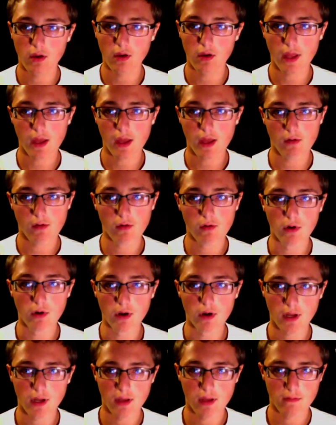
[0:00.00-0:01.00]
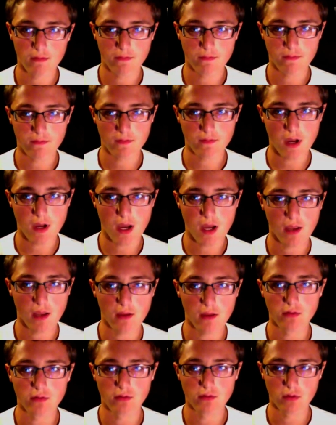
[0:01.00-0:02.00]
Or if I
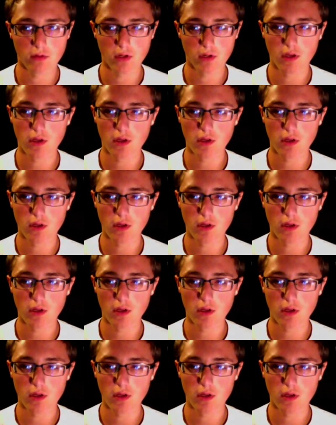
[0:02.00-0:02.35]
sort of